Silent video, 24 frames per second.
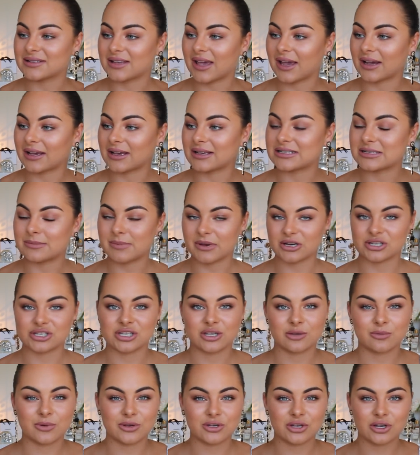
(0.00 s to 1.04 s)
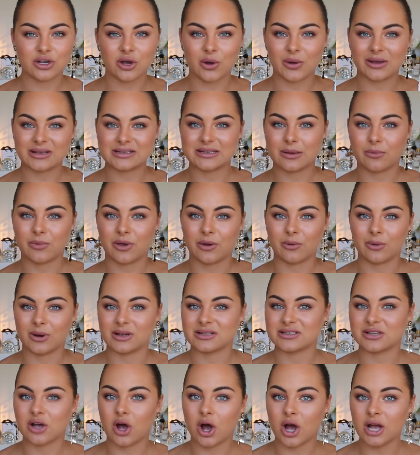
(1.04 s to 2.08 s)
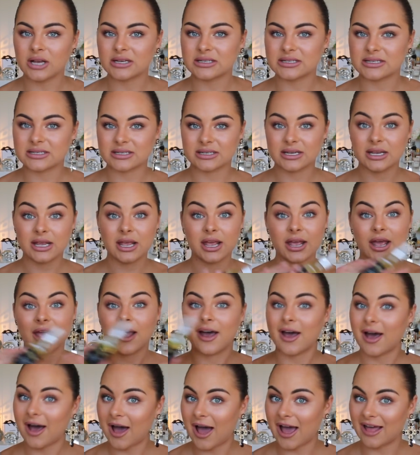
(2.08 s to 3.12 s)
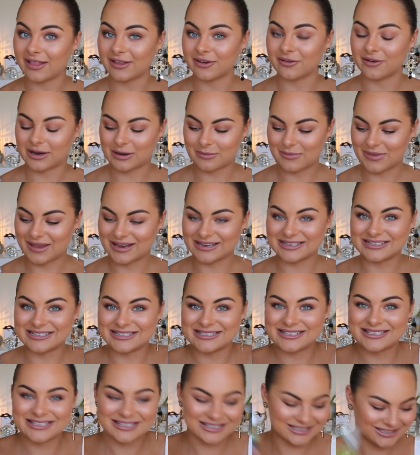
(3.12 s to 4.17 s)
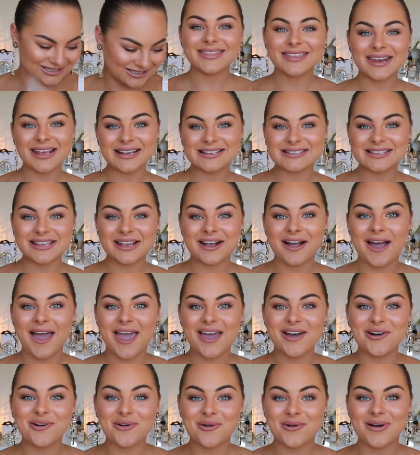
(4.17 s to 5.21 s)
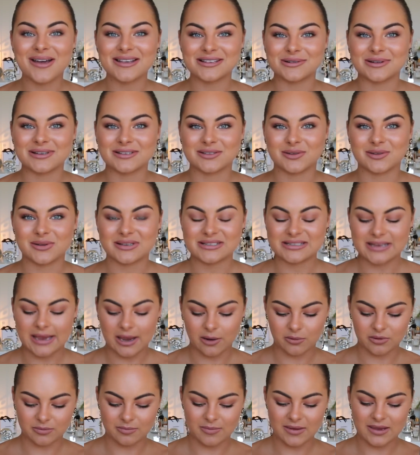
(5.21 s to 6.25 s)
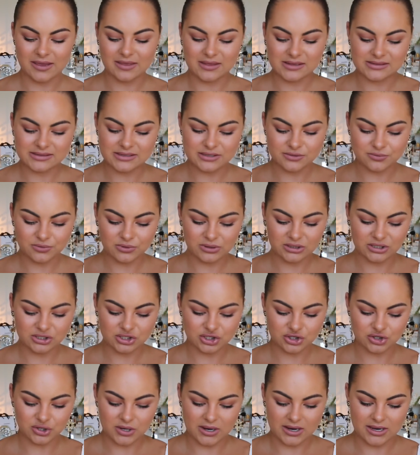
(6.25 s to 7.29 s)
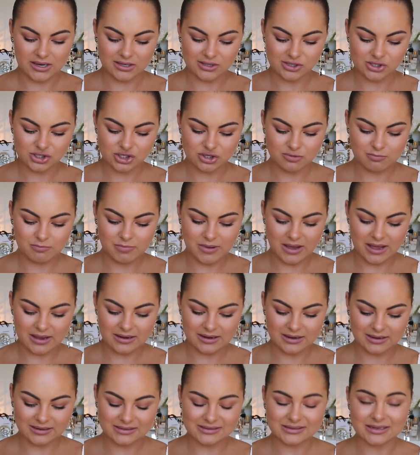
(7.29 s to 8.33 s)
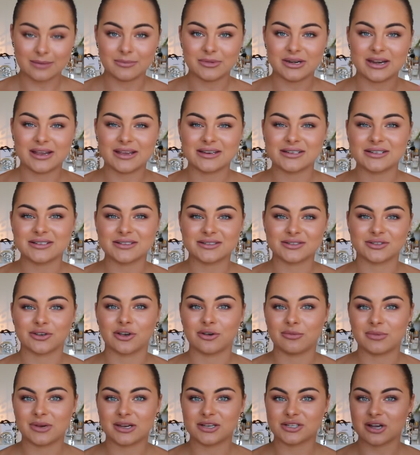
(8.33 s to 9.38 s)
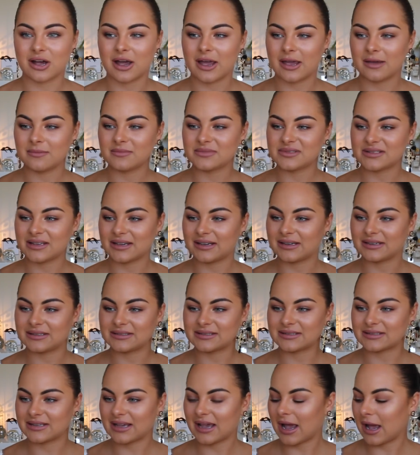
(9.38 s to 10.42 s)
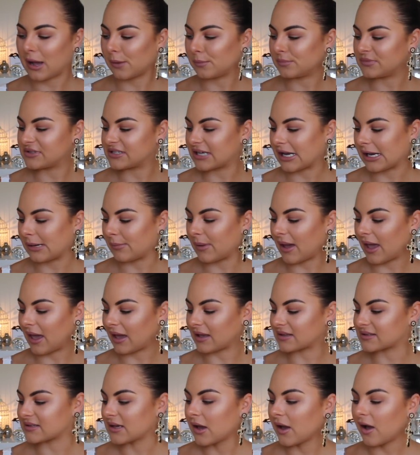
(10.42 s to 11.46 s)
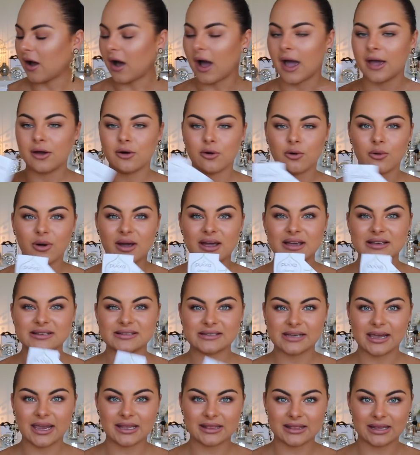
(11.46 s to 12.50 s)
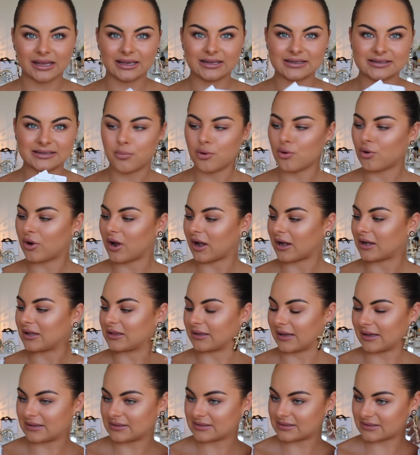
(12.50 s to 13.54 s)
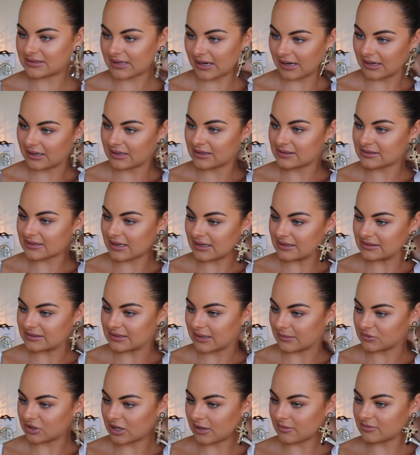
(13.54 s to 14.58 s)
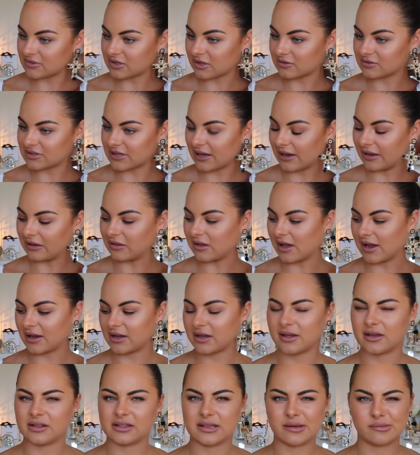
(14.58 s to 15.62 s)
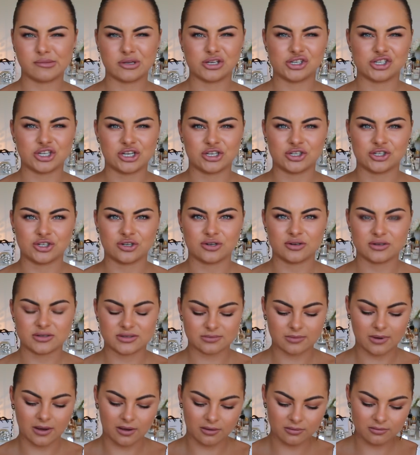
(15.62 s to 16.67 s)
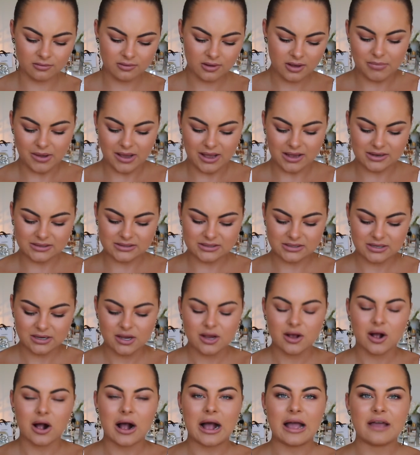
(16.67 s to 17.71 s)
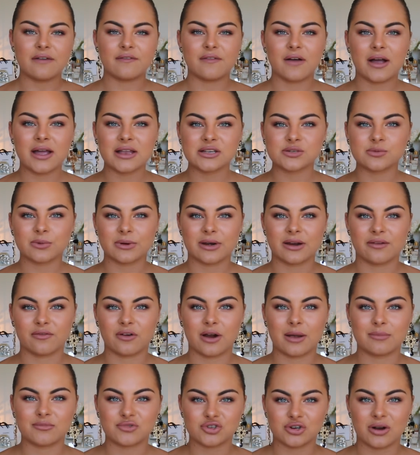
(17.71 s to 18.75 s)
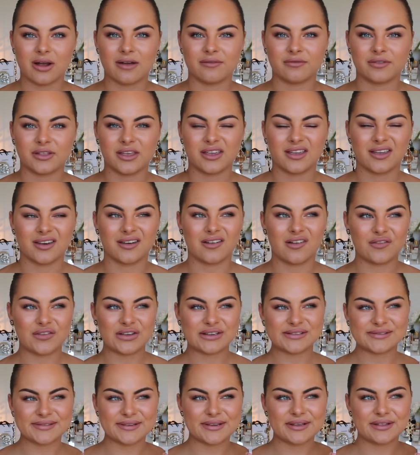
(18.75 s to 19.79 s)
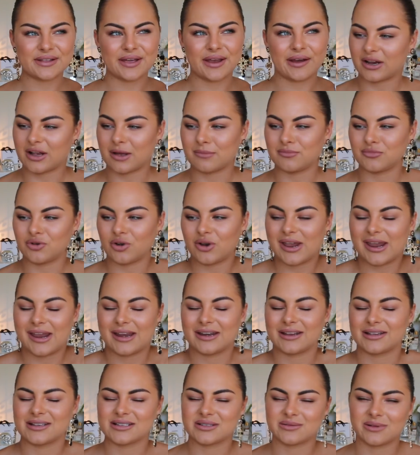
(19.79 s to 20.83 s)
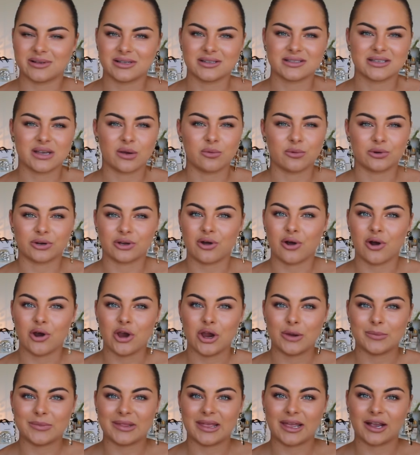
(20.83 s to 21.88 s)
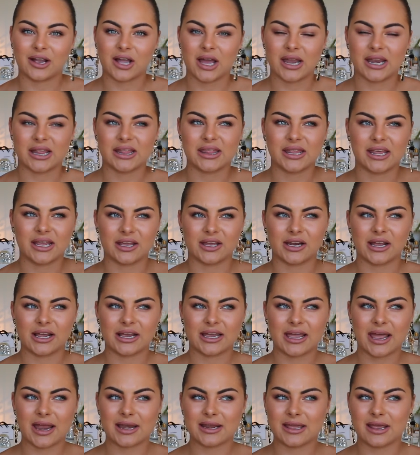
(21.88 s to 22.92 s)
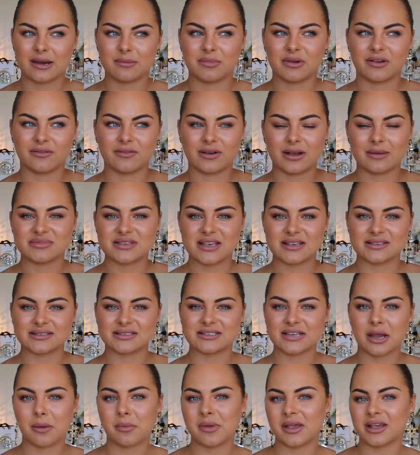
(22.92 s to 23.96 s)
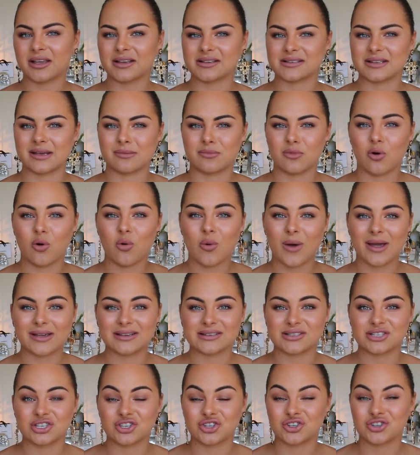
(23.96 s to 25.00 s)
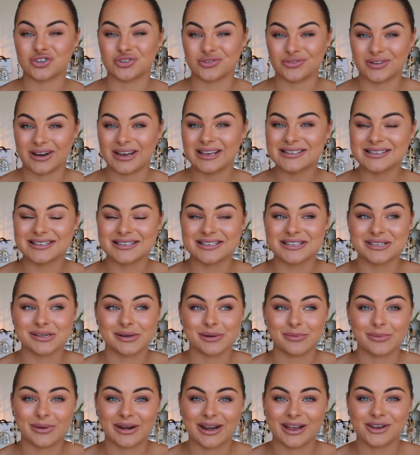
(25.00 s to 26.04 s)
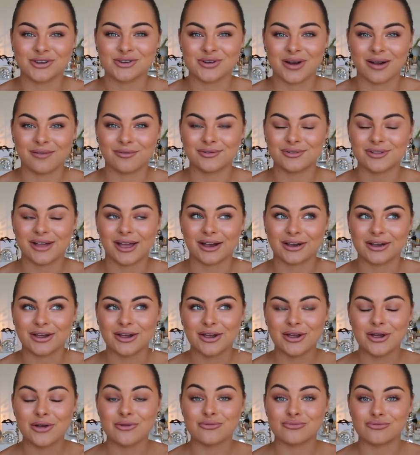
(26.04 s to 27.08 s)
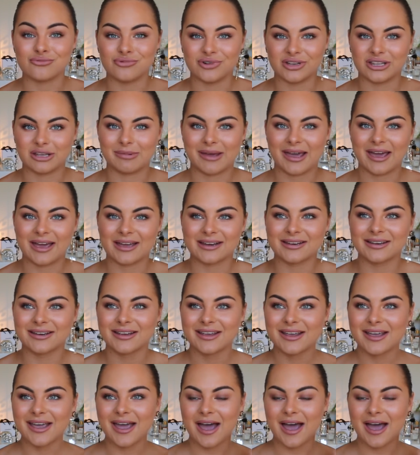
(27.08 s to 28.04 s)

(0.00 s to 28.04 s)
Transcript: Like, especially when you're going somewhere where it's hot, highly recommend. The next thing I always take with me, and this is really strange, but it has come in handy so many times, is tea bags. I always take these Hooker Cleanse teas, and sometimes I'll take like a lemon ginger as well. But I find whenever I'm traveling, and obviously like I'm not eating as well as I would at home and that kind of thing, and I can get a bit of an upset stomach because I'm always stressed when I travel, like really bad.